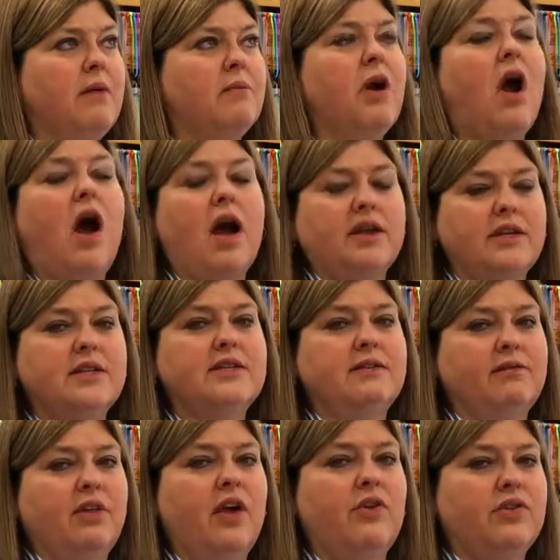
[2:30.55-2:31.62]

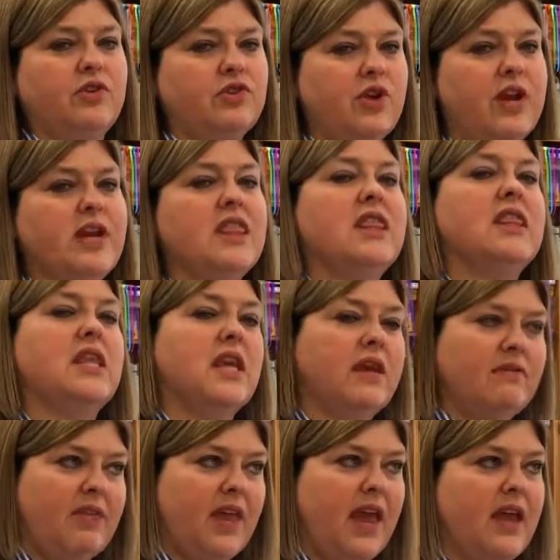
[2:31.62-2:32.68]
cognitive load. They're trying to
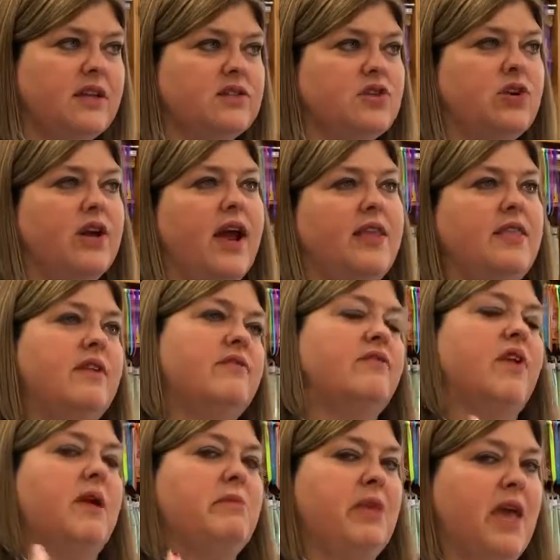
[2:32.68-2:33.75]
think of the answer and then
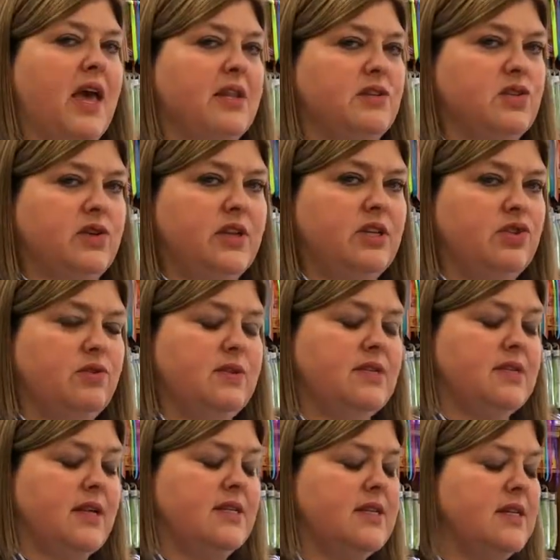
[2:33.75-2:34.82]
frame the answer into a
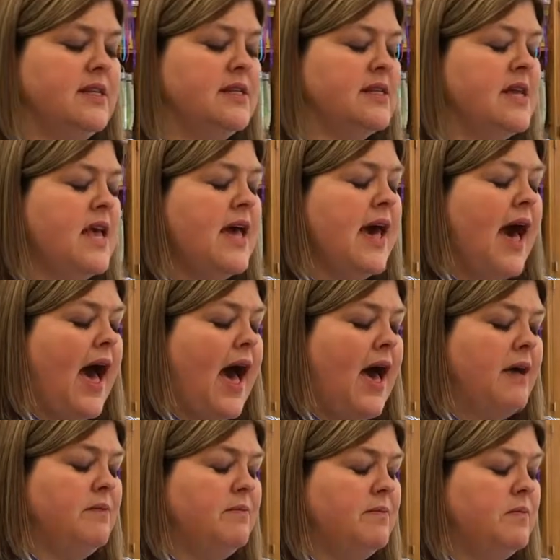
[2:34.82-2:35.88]
sentence.
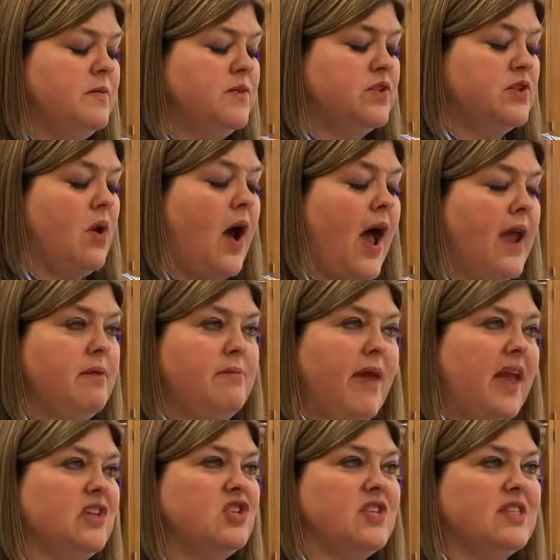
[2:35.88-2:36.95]
So I
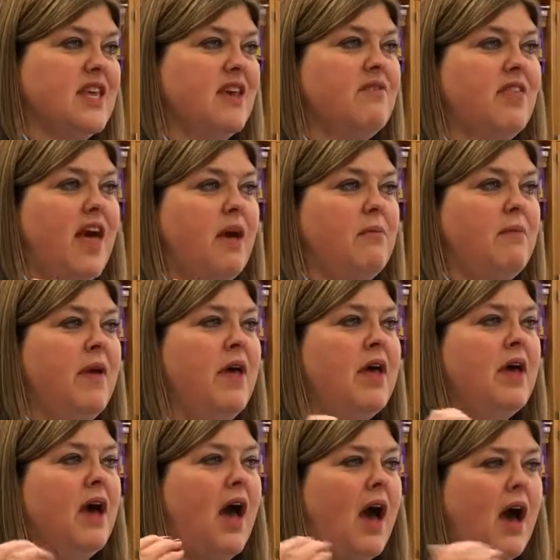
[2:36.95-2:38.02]
may just give them
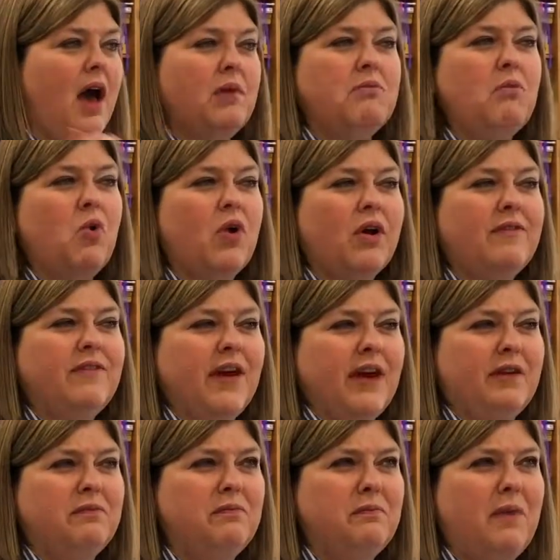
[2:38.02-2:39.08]
more of
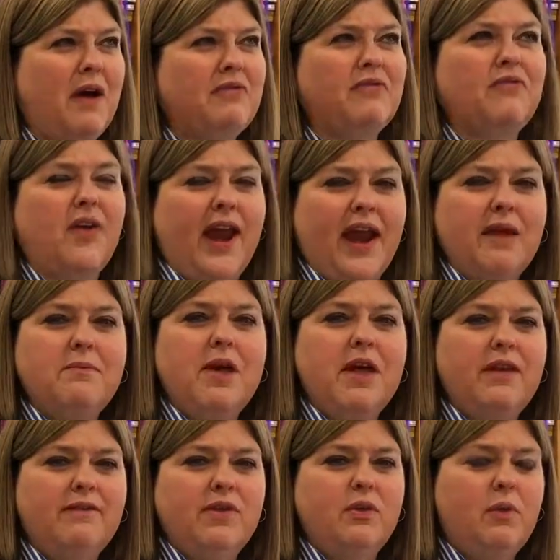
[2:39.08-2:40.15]
a frame,
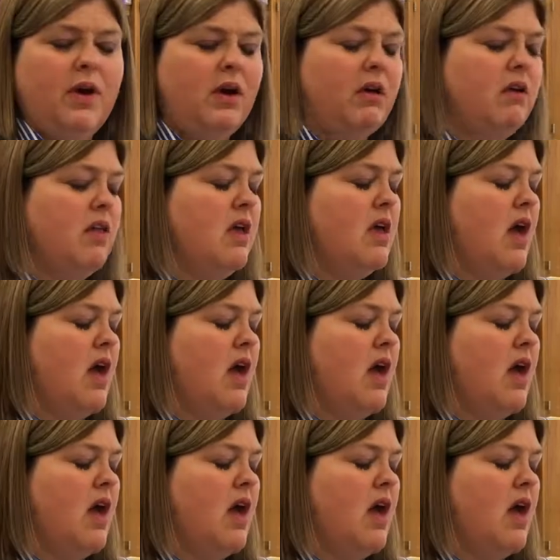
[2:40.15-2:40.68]
if you will,